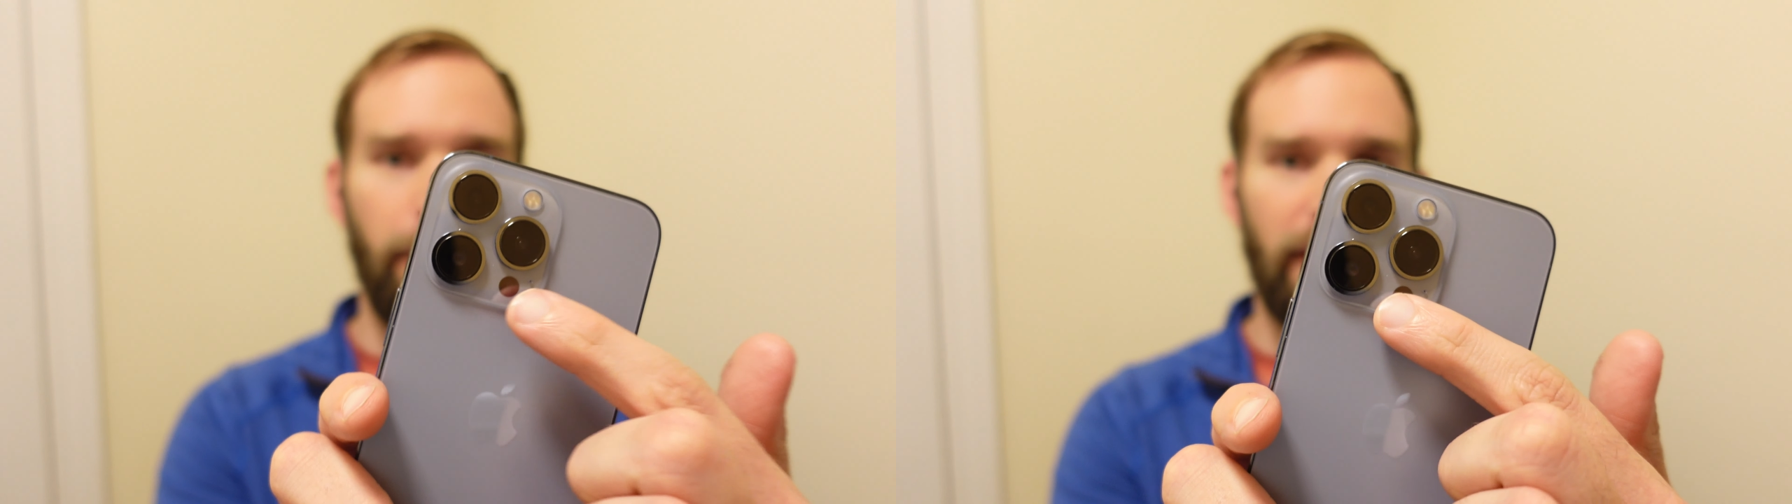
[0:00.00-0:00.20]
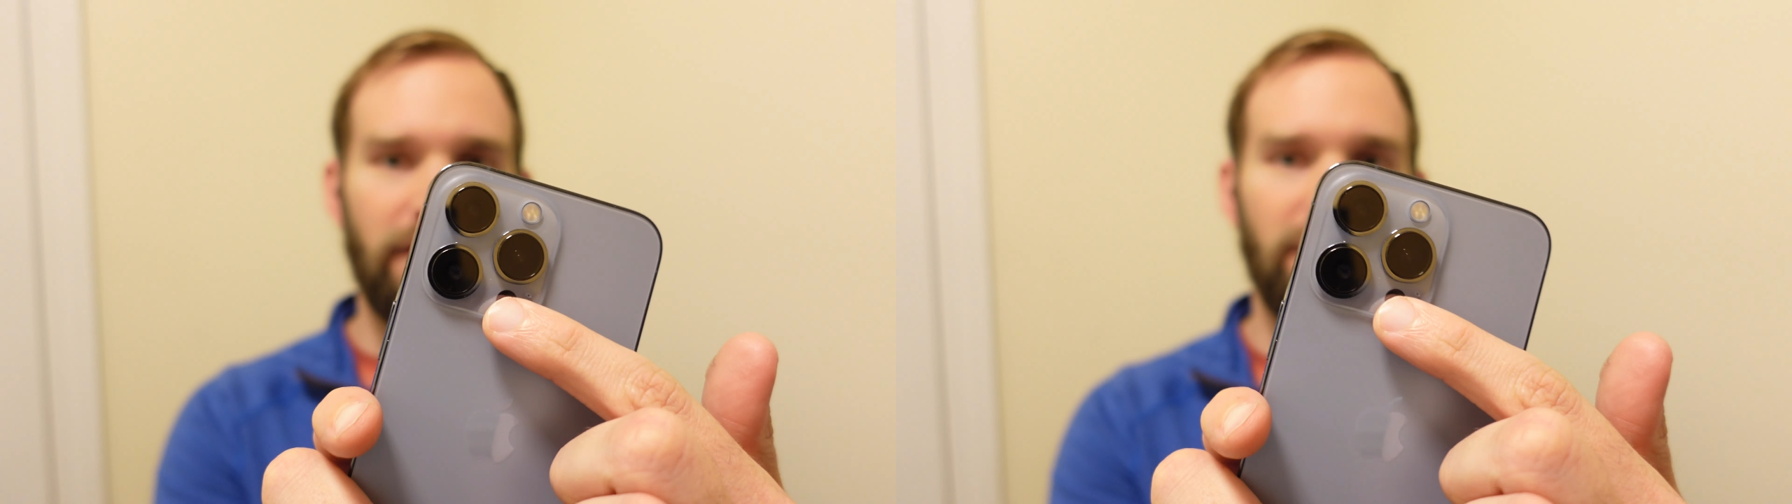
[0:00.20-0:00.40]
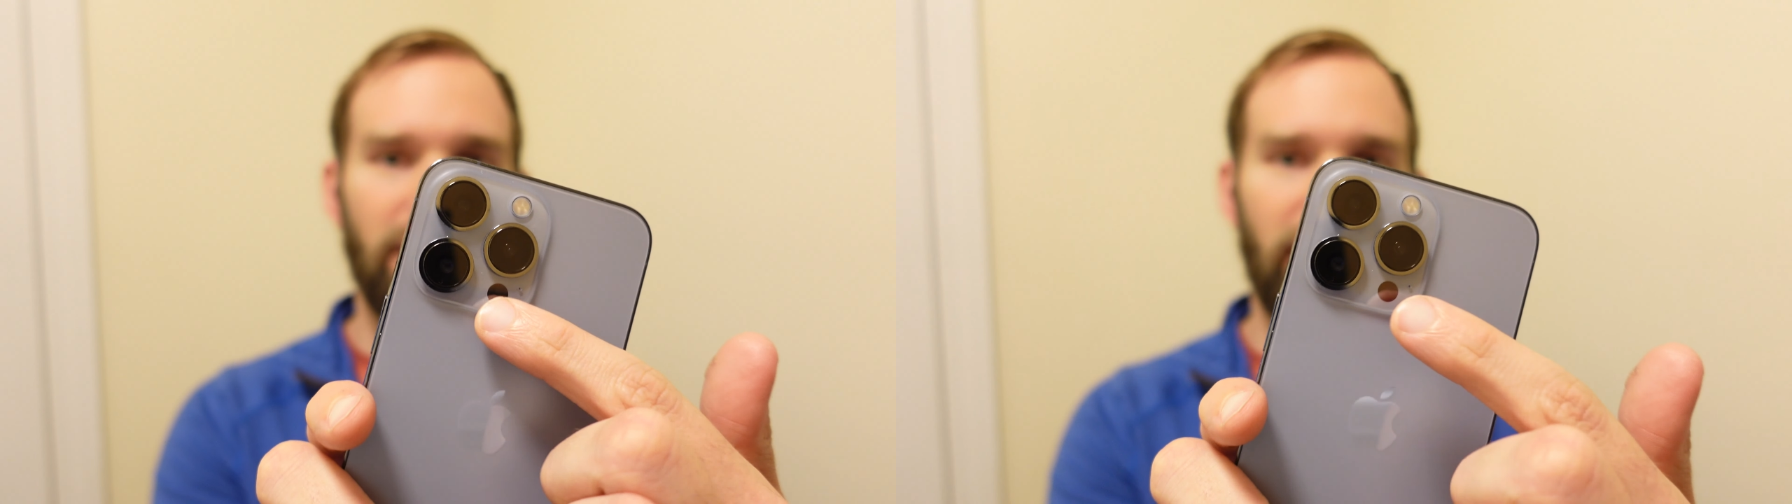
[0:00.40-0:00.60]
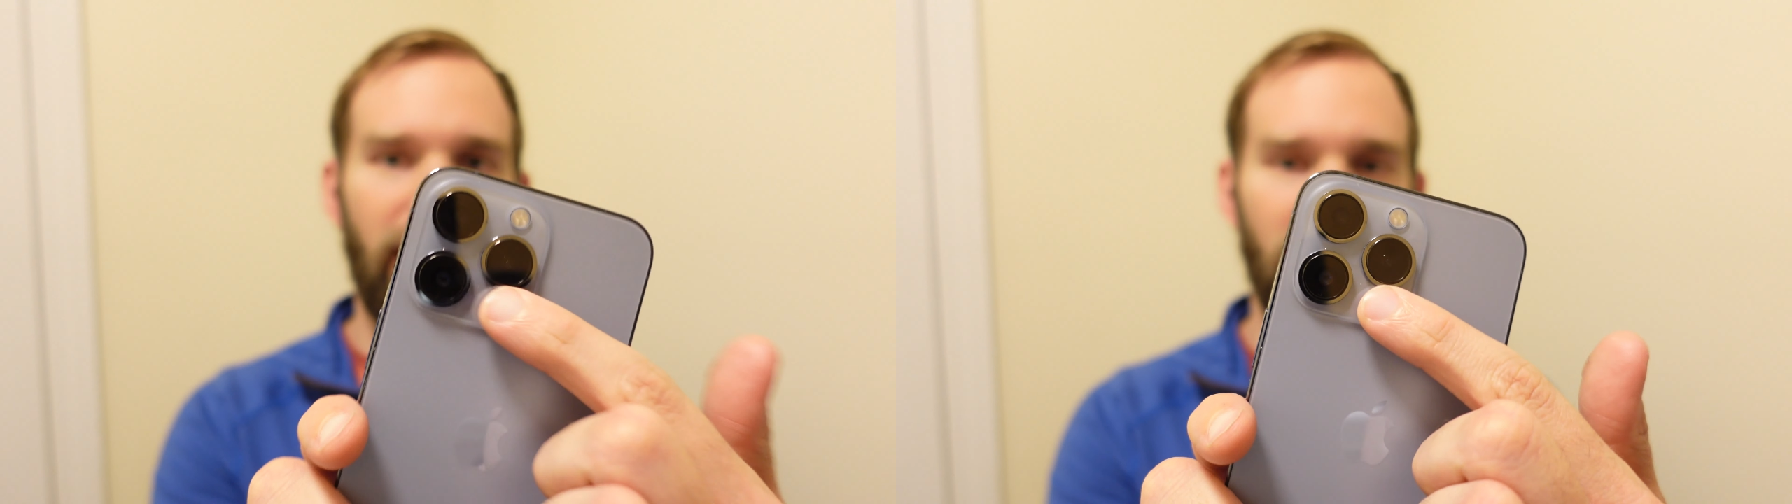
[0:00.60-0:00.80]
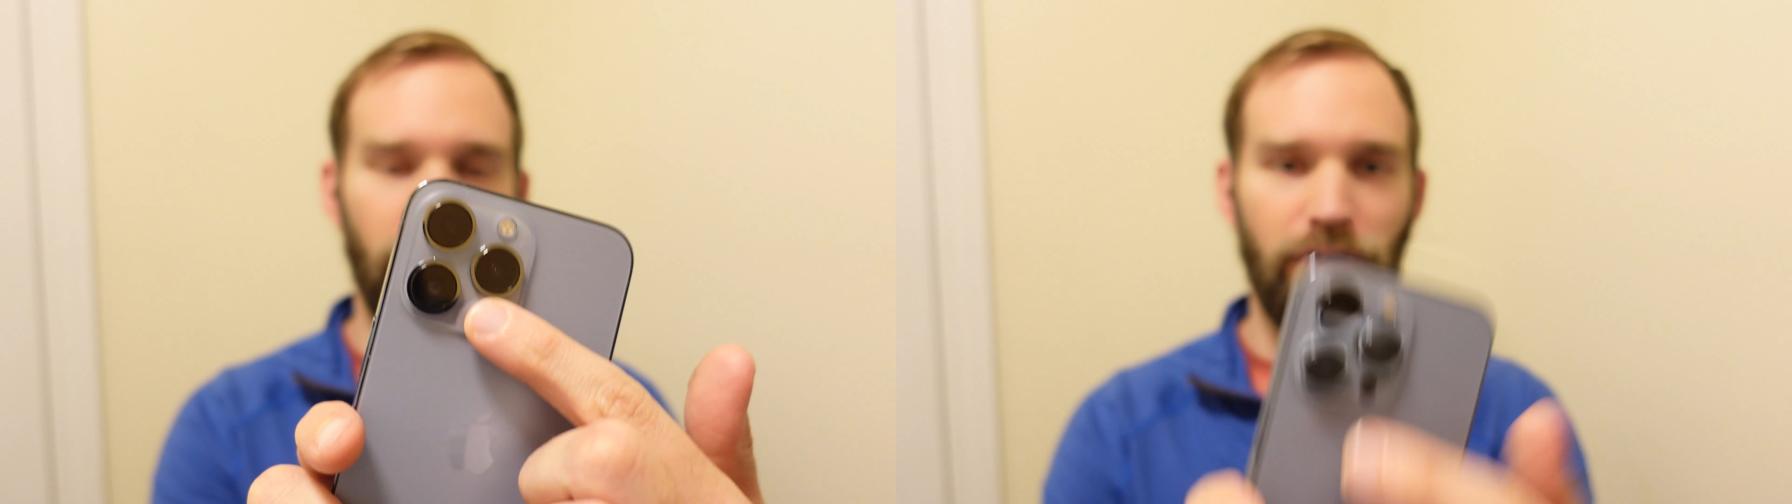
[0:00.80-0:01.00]
best
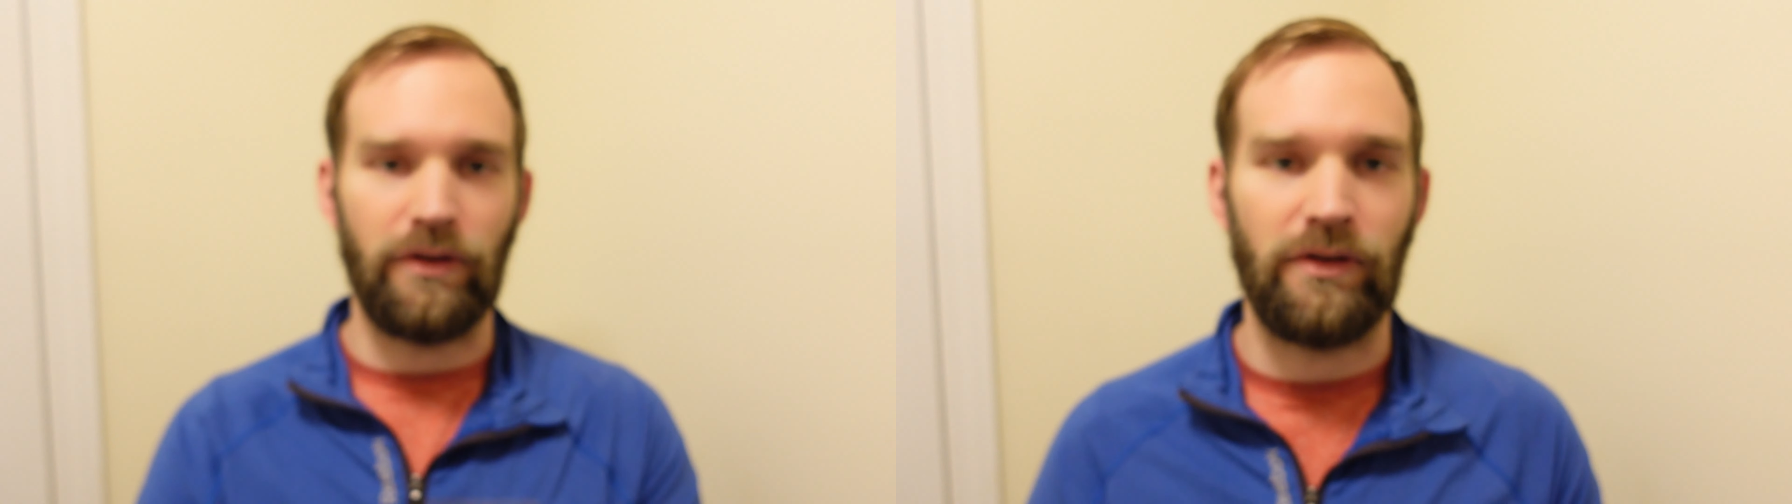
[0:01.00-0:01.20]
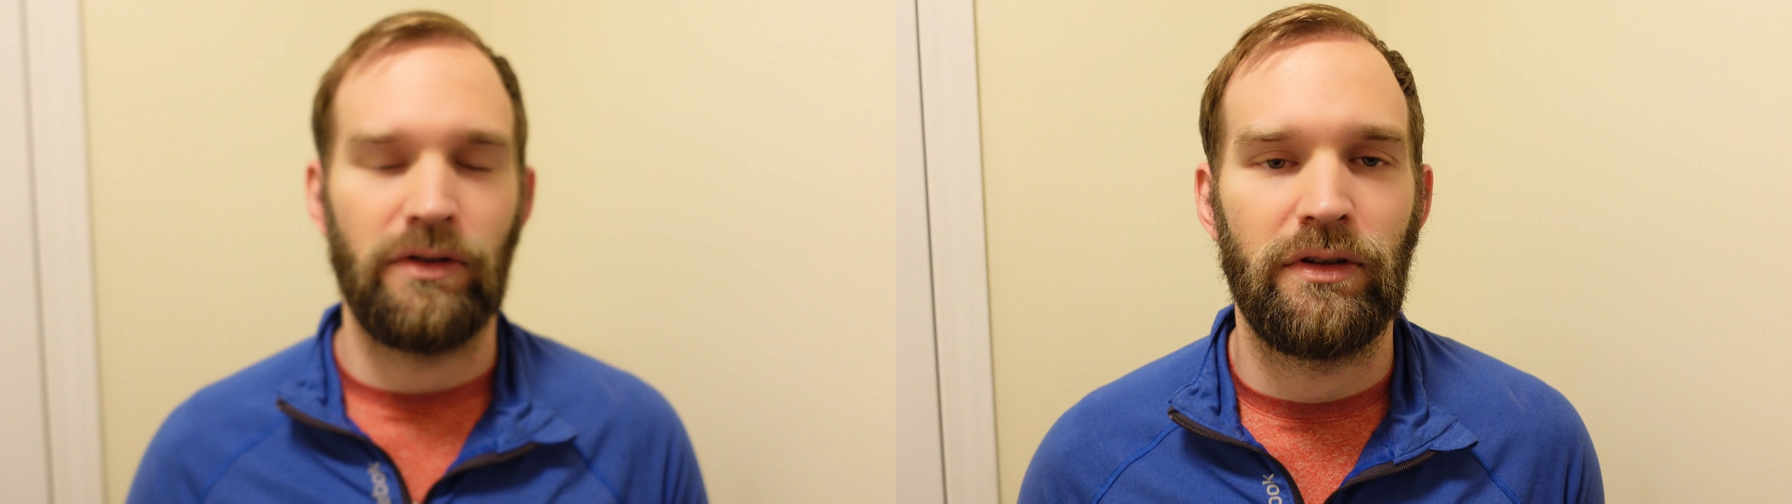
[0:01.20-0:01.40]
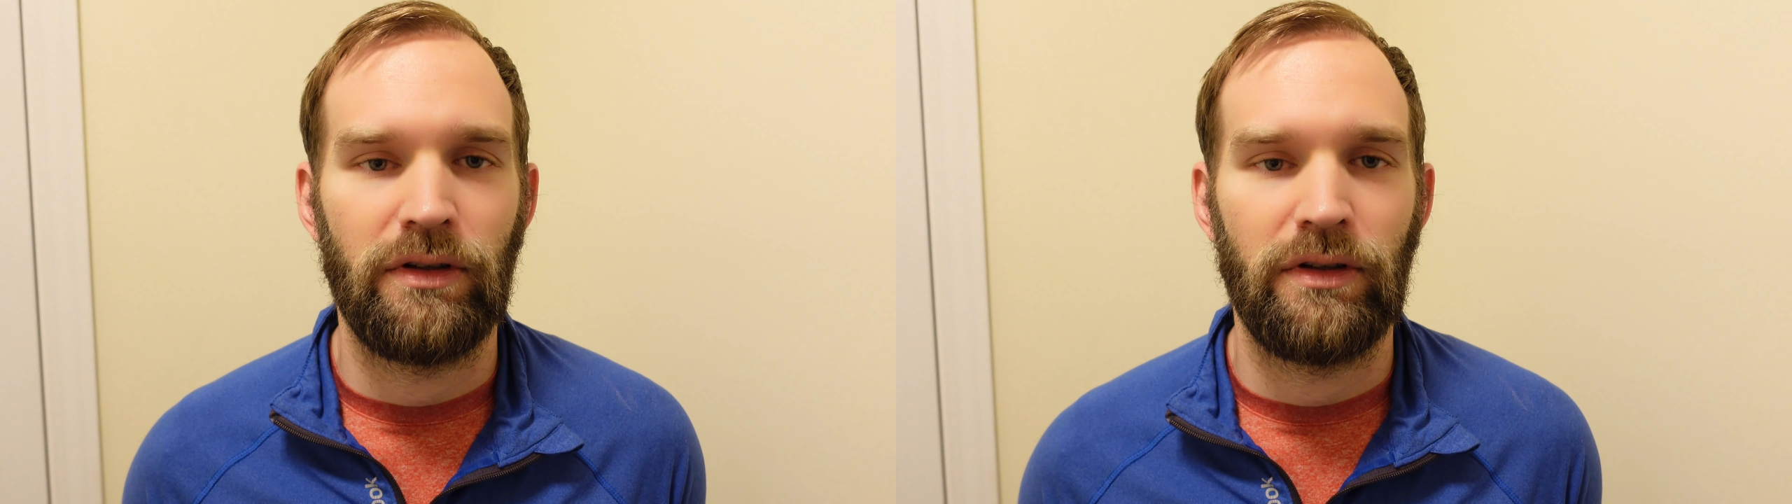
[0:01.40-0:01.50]
cameras,